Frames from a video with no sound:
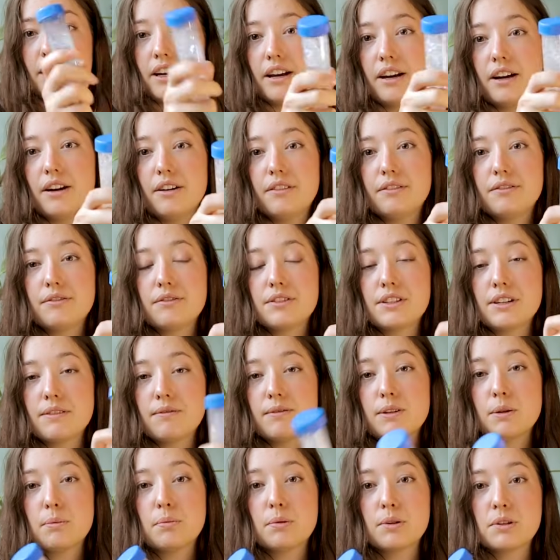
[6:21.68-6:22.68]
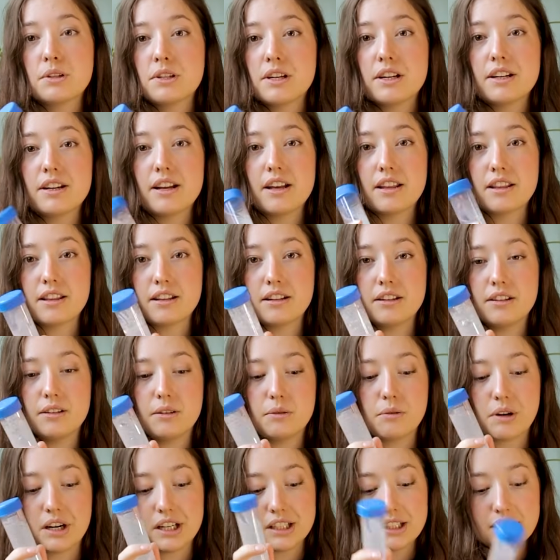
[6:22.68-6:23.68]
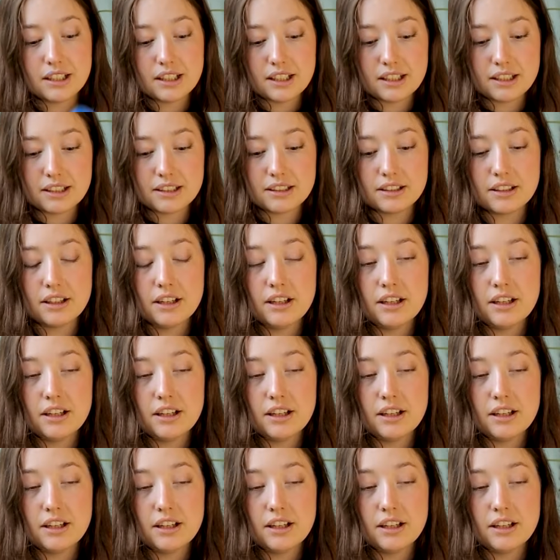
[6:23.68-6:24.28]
have 70% ethanol right here.